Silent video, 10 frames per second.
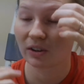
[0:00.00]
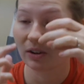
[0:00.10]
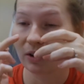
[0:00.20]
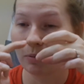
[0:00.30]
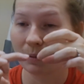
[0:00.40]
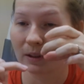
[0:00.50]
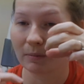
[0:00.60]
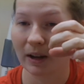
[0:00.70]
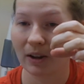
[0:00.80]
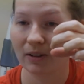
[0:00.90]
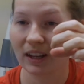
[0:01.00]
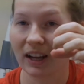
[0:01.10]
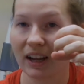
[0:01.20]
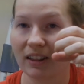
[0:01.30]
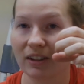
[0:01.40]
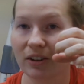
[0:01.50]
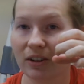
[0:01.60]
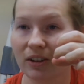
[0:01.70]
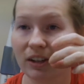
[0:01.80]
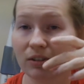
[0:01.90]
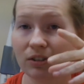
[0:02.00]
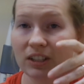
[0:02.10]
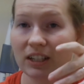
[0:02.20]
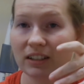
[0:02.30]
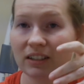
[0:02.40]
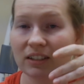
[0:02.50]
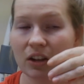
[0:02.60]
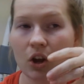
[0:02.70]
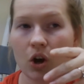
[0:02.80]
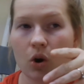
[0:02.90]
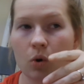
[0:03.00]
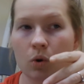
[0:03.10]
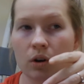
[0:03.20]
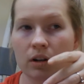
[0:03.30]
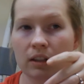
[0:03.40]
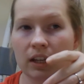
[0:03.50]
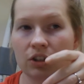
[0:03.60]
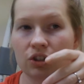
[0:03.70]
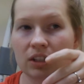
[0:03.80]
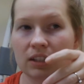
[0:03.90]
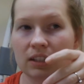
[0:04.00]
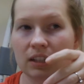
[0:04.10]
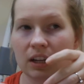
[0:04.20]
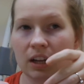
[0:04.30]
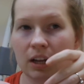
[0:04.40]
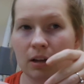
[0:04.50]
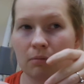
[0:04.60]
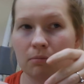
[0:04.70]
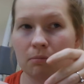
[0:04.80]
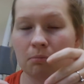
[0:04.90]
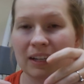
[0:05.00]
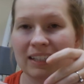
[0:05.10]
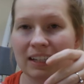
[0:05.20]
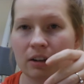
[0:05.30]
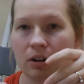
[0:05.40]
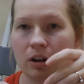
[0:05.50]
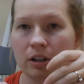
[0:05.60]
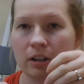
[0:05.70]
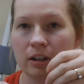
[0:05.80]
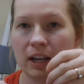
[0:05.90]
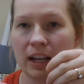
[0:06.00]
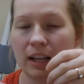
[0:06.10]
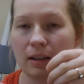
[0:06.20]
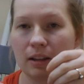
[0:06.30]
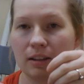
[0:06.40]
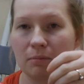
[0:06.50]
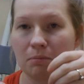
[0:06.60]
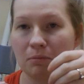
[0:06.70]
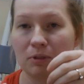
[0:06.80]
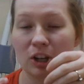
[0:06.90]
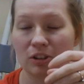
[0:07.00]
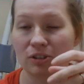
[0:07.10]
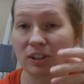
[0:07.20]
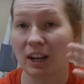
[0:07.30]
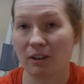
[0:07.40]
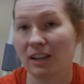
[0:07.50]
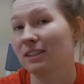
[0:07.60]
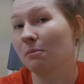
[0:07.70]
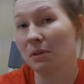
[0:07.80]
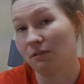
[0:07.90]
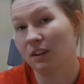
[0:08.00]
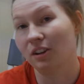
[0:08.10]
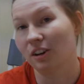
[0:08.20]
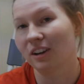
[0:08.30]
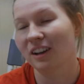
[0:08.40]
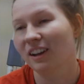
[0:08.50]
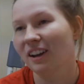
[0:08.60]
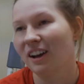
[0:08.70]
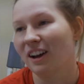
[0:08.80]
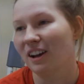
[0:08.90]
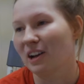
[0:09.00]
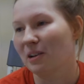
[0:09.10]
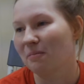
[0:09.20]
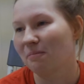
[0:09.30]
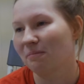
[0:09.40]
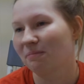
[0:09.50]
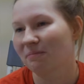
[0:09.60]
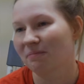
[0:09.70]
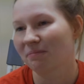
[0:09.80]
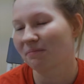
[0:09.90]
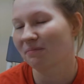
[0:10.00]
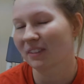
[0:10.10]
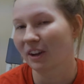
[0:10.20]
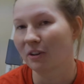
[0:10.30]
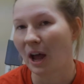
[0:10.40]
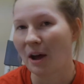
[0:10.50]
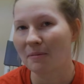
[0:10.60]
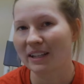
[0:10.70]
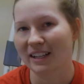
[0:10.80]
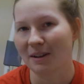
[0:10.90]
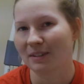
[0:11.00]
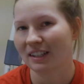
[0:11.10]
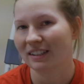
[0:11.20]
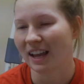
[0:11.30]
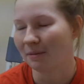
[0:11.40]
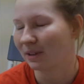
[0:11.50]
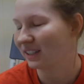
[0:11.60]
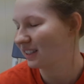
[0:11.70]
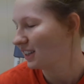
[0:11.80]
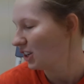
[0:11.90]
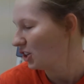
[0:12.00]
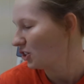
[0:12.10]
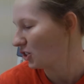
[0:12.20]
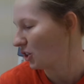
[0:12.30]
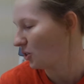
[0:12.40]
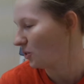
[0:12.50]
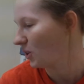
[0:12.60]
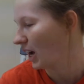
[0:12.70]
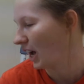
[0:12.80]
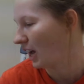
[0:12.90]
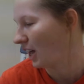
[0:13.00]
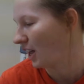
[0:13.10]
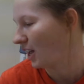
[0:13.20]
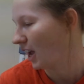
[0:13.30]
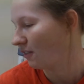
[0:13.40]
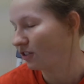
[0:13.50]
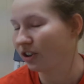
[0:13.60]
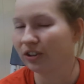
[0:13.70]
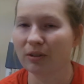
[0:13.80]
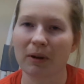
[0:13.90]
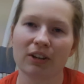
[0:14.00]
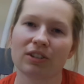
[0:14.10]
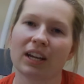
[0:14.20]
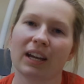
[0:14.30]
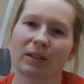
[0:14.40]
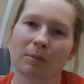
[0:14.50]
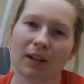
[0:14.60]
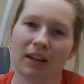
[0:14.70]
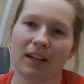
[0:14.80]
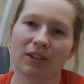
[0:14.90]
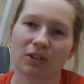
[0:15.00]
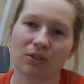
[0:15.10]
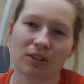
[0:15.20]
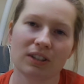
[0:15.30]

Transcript: to open the mouth, and the dog either sneezes, or they just bite down harder, and the doctor now has a bit finger. How many times it has happened. So after the patient has been induced,